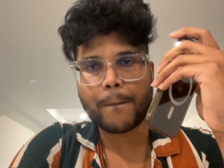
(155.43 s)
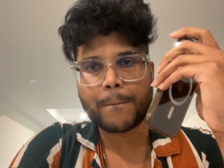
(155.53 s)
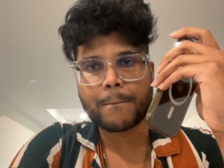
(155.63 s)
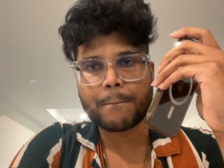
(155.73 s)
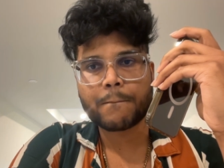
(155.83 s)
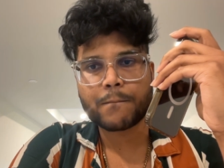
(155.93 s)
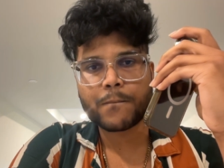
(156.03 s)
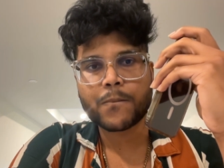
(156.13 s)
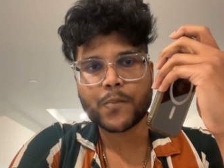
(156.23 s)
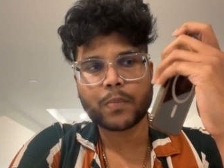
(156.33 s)
All right, we've
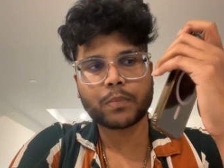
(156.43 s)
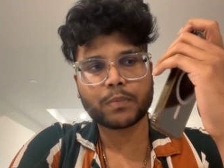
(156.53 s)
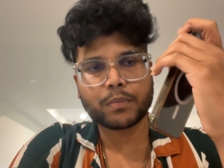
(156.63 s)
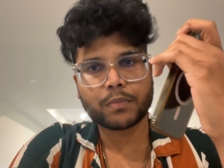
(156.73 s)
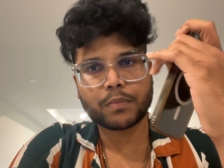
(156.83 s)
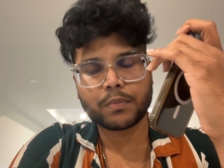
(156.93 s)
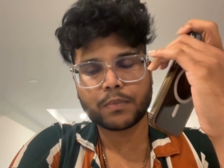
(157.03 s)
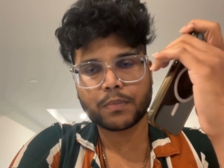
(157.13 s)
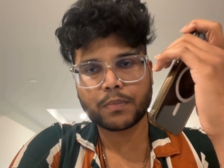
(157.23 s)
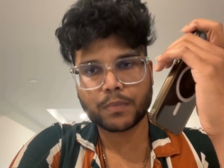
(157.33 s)
got you down for tomorrow at
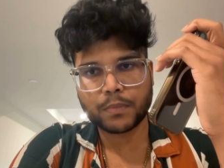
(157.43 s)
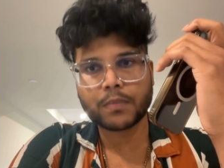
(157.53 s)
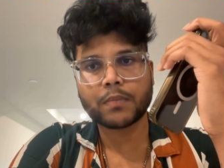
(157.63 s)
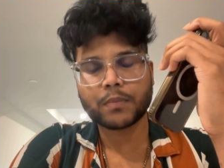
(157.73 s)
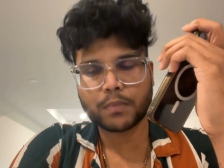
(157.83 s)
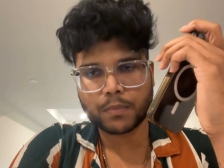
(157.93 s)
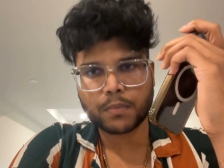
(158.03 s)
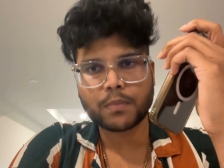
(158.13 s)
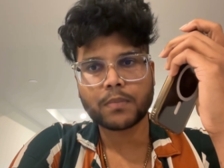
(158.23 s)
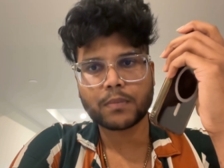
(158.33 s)
ten A M
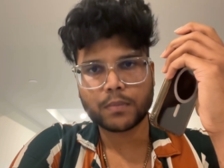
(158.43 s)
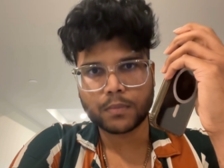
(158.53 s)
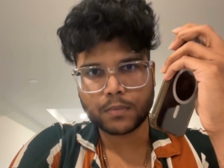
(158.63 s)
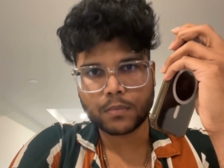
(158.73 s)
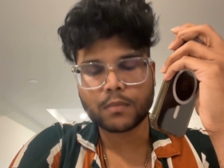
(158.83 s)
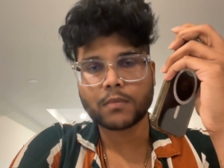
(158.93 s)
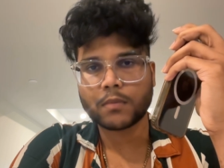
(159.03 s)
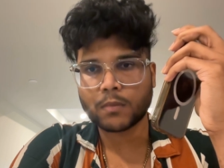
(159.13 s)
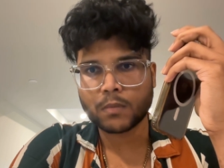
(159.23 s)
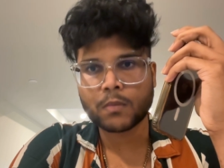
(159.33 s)
You'll get a confirmation
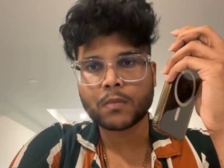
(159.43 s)
soon.